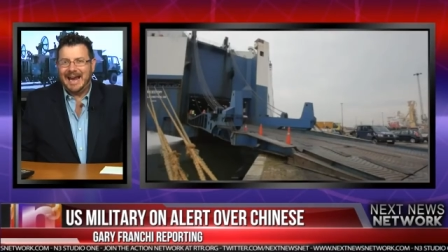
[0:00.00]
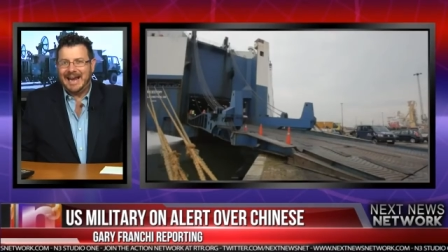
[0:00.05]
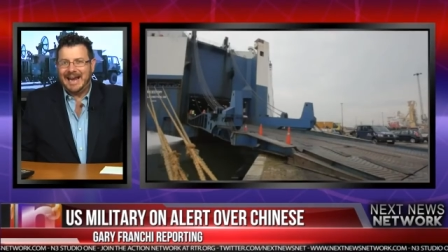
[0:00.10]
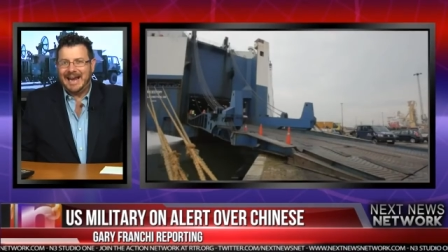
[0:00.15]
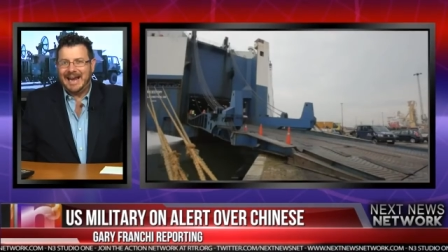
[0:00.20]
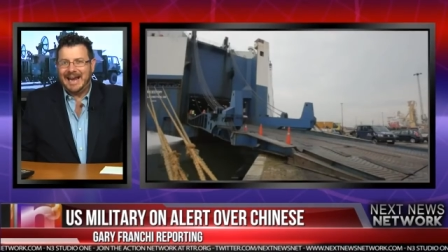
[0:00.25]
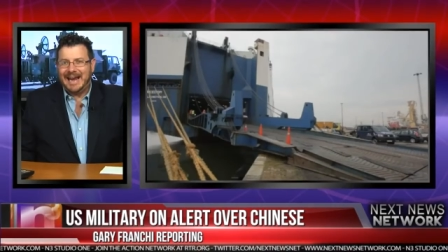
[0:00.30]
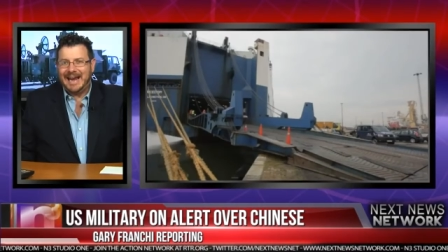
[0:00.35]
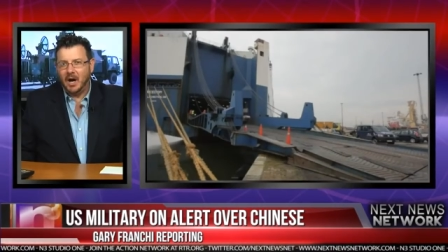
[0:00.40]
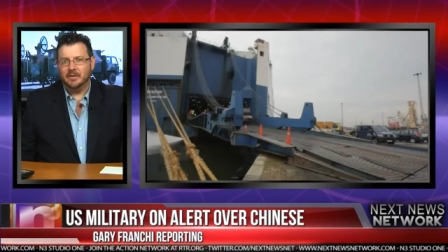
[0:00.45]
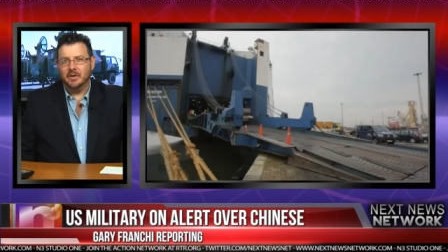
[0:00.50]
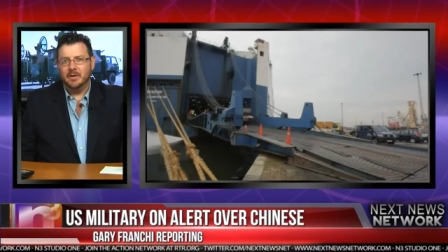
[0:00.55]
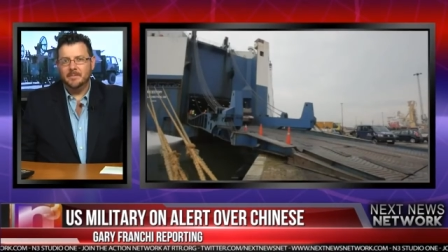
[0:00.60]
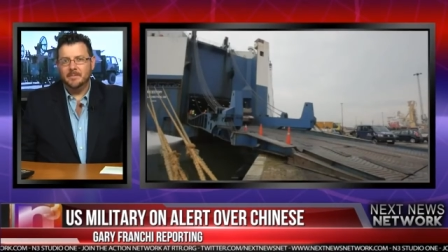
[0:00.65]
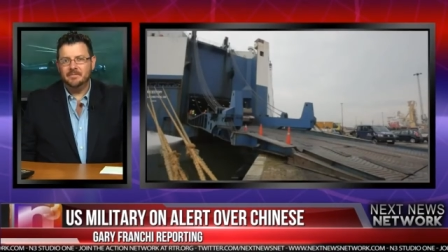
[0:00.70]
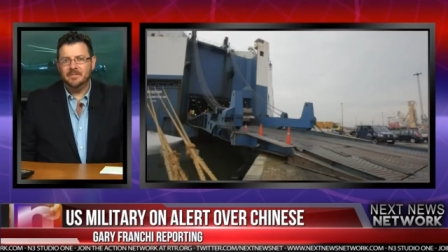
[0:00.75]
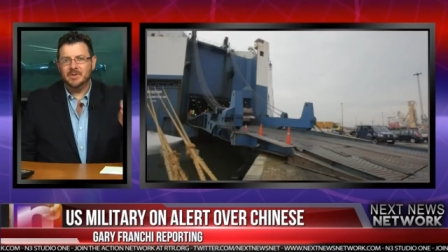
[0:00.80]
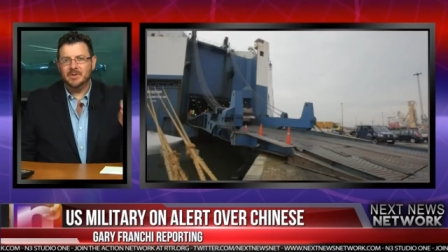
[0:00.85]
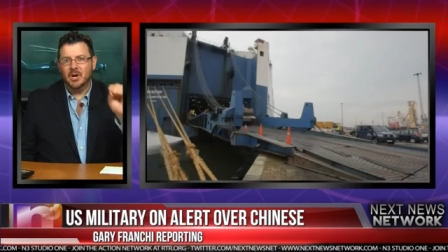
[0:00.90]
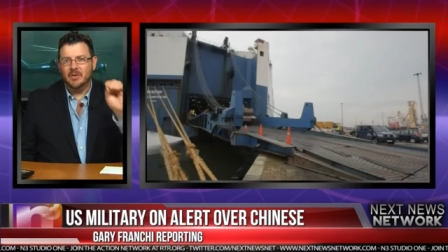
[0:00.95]
tons
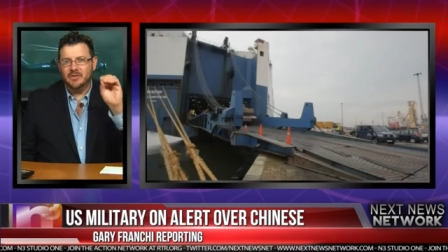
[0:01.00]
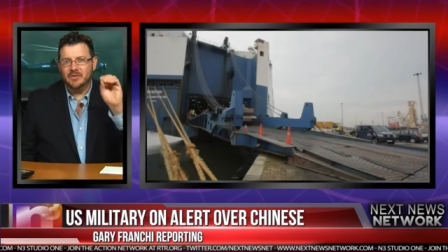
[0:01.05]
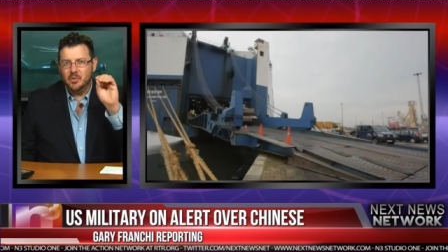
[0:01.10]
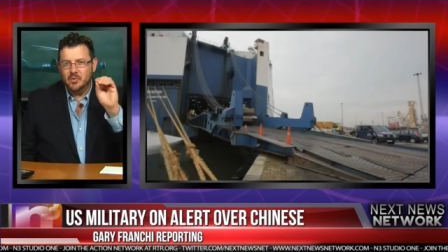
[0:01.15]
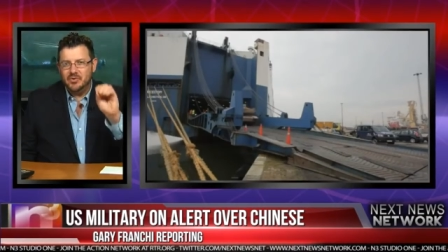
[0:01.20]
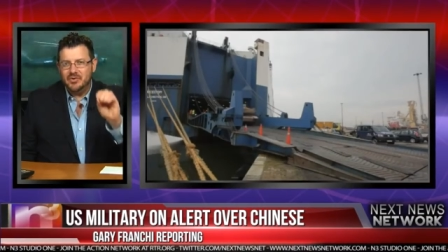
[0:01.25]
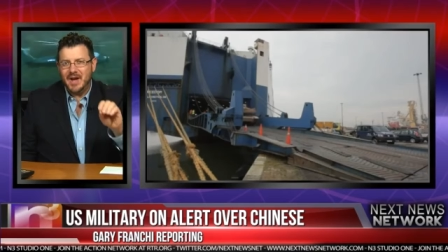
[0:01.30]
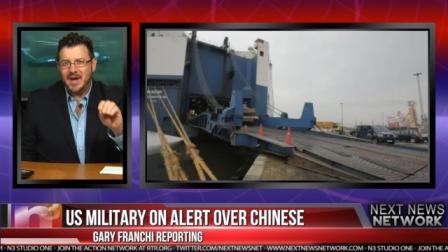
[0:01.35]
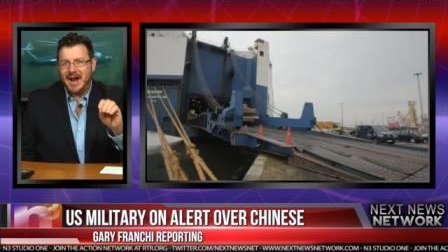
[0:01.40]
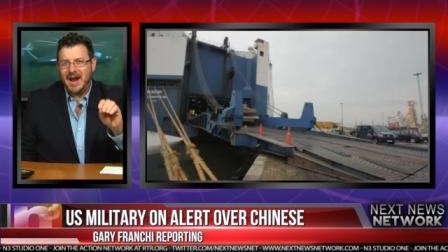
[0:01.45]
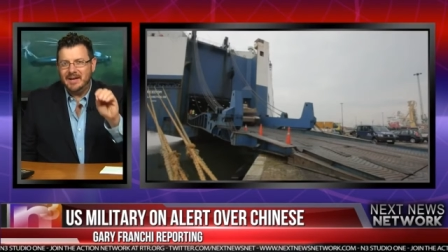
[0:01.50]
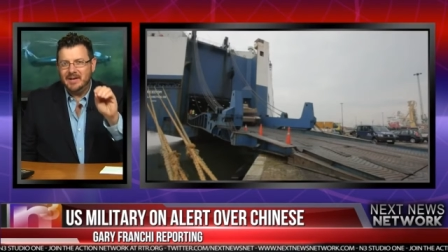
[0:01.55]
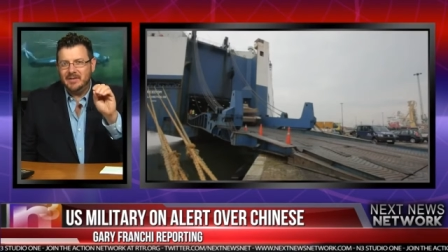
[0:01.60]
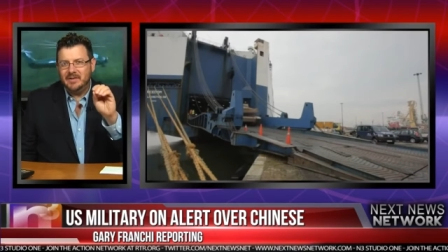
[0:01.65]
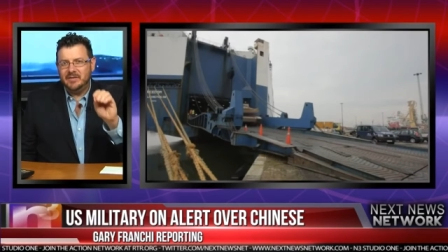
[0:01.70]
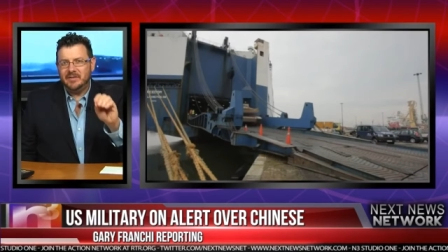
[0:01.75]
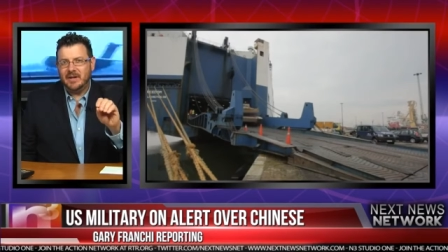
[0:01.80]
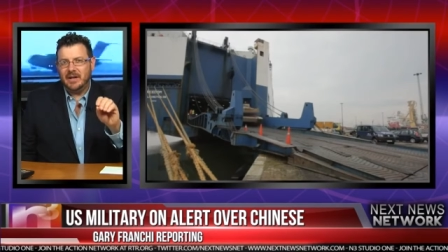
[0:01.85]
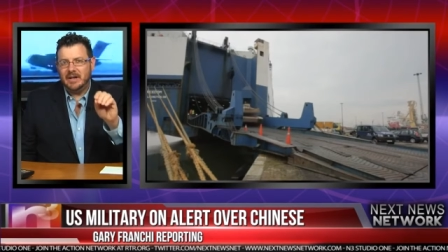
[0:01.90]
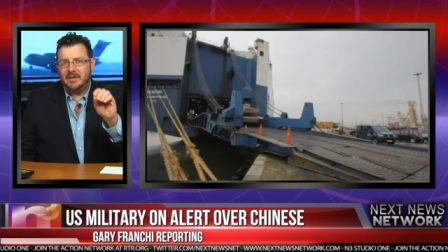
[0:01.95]
of
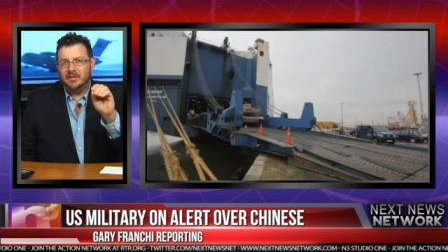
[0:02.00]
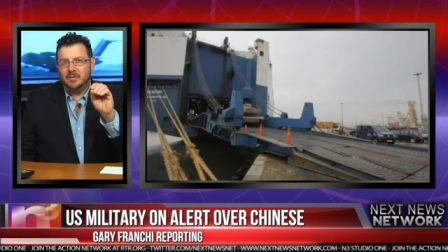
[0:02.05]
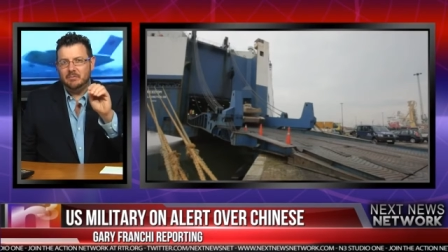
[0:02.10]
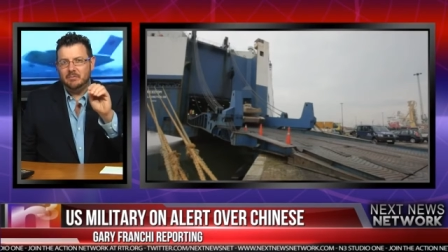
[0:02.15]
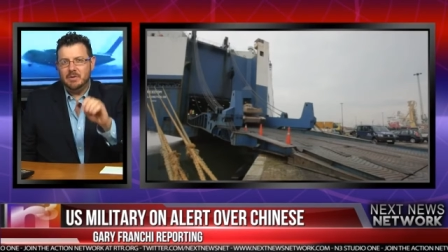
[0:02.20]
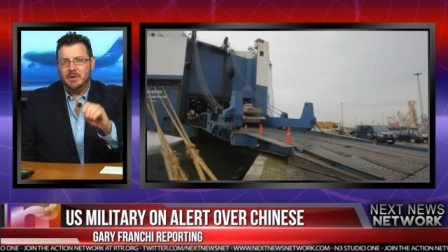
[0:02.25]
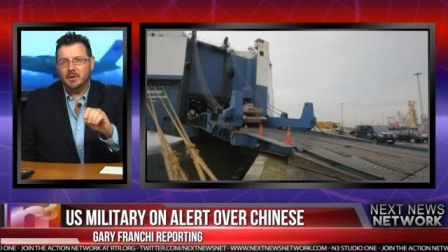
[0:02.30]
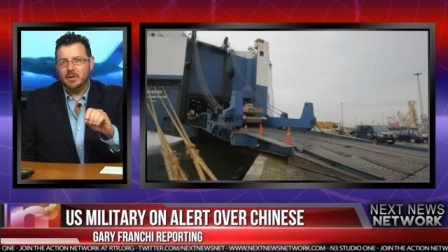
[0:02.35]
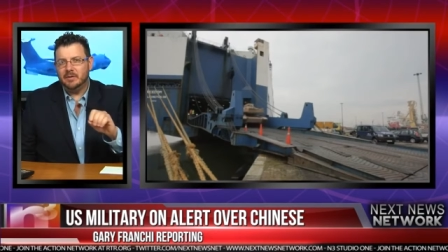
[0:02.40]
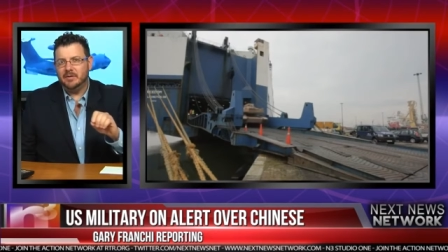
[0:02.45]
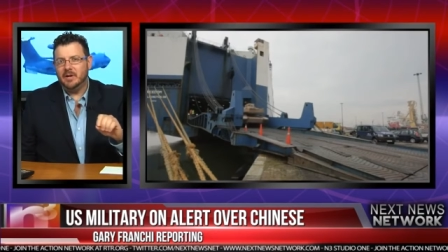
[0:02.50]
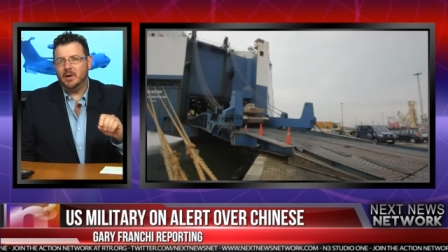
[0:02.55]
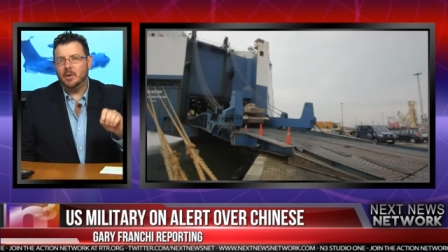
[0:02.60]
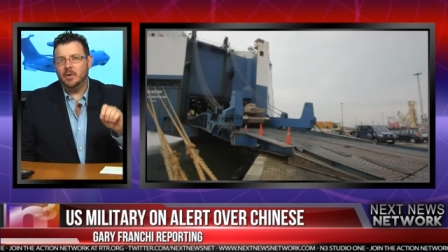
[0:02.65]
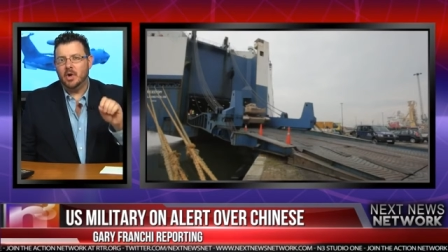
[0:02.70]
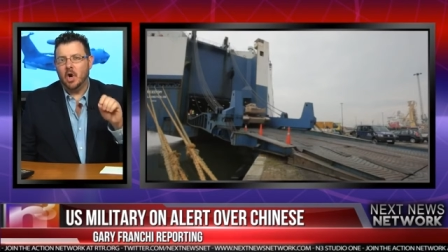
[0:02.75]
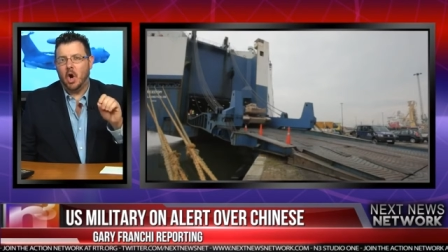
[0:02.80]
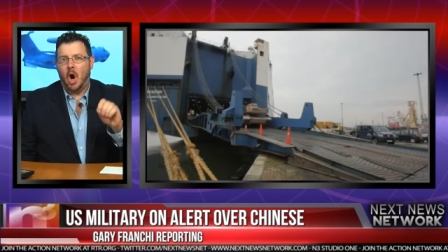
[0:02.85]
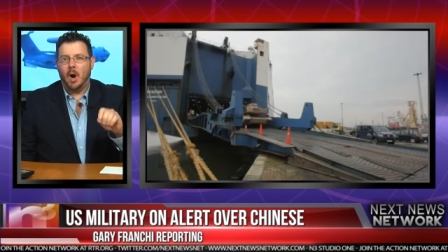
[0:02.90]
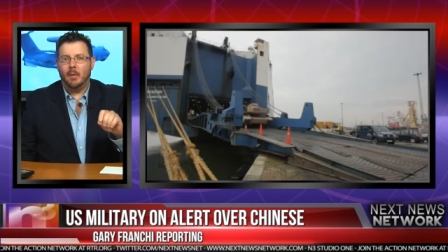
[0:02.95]
United States
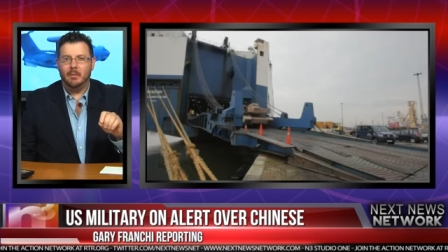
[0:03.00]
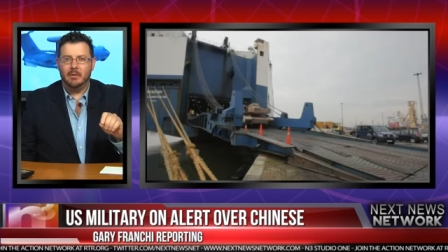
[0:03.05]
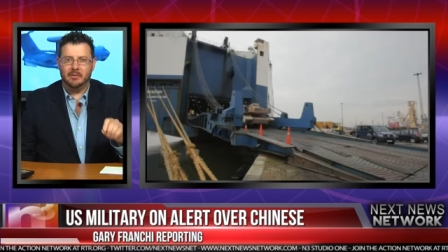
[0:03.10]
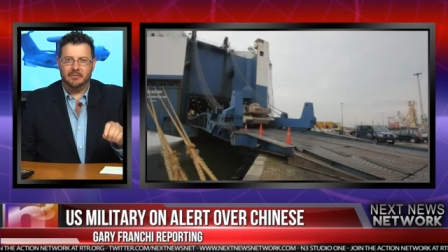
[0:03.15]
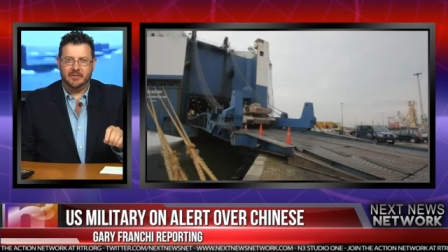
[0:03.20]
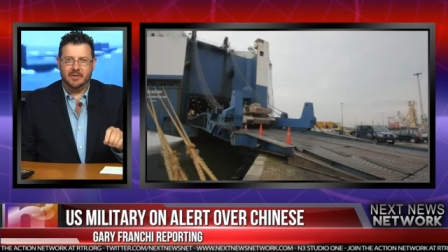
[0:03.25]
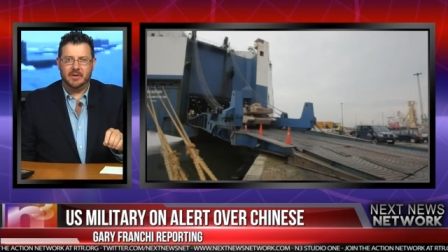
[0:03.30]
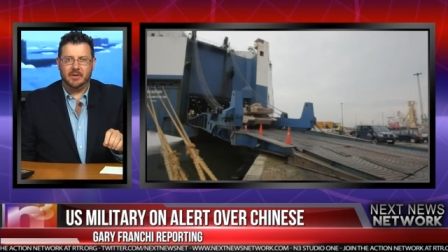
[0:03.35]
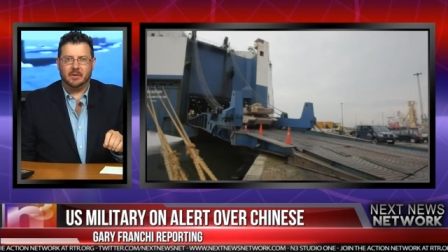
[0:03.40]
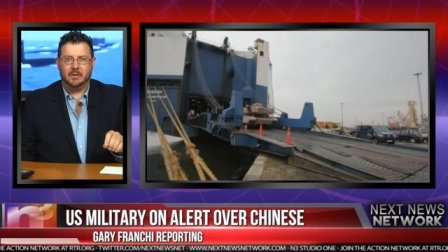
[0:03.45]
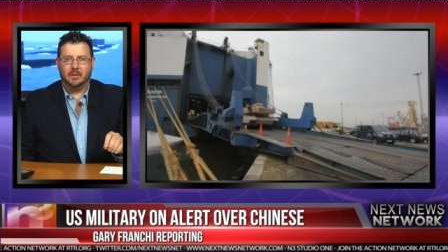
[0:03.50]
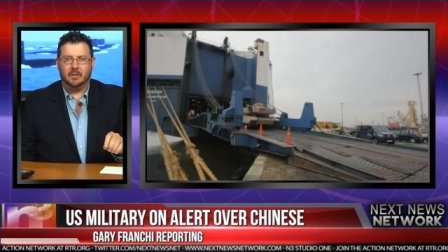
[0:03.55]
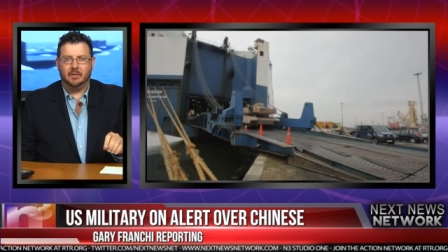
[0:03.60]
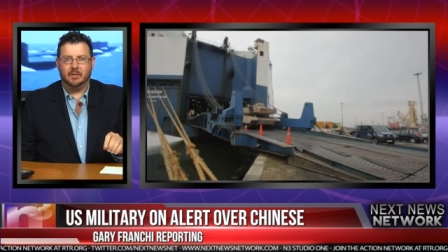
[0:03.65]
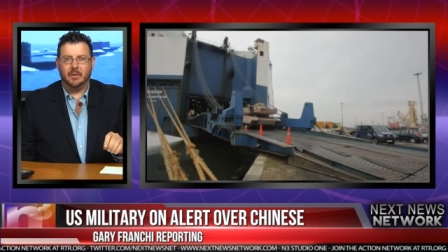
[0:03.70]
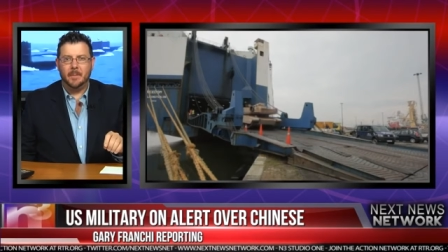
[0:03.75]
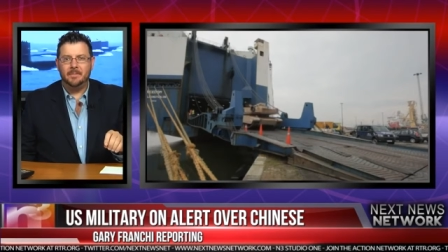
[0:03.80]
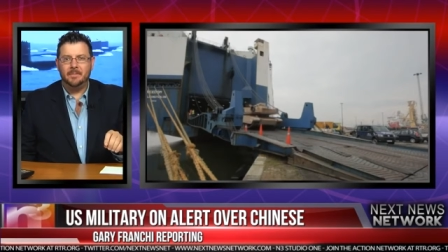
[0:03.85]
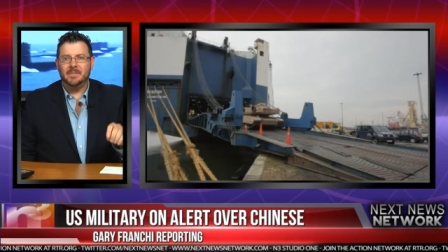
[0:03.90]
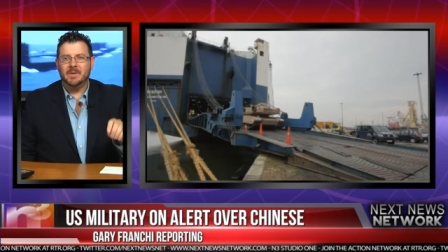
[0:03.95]
military armored
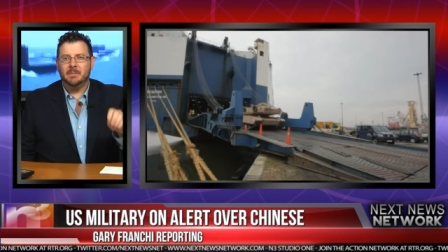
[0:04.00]
vehicles